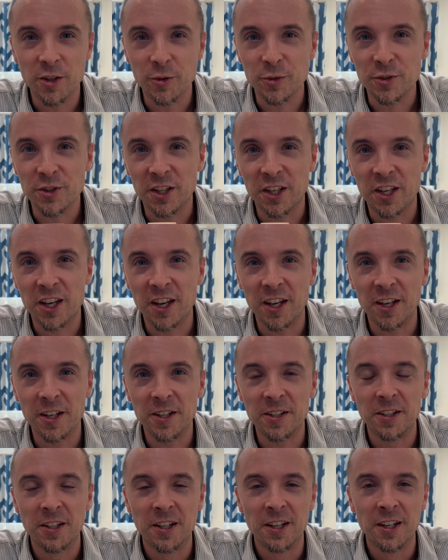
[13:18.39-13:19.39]
He kills the
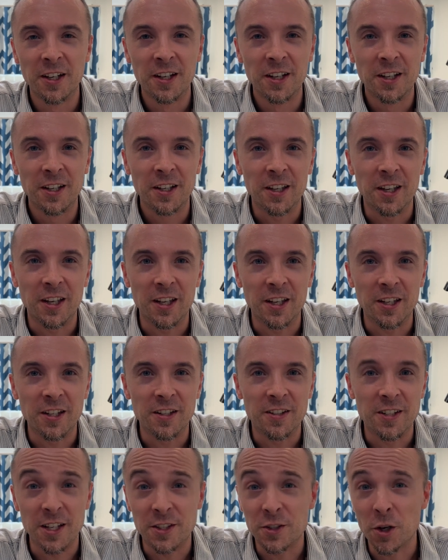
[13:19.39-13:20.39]
king.
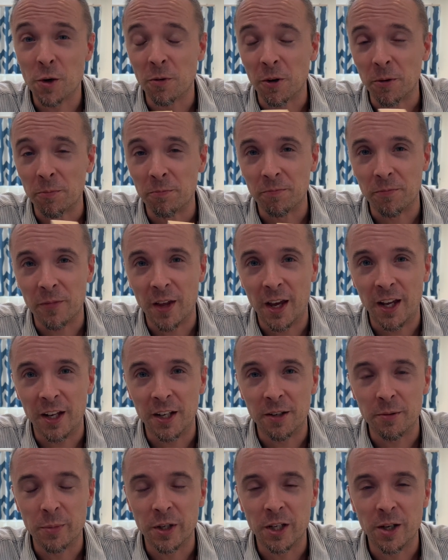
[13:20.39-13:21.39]
He takes over
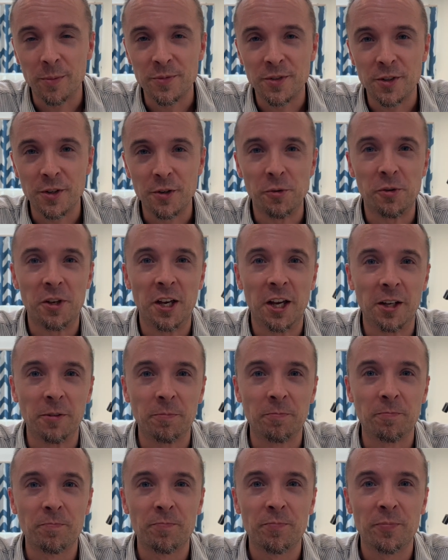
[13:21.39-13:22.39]
and becomes the new
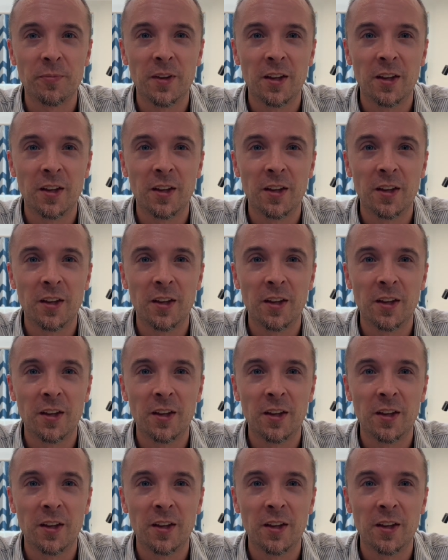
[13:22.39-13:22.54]
king.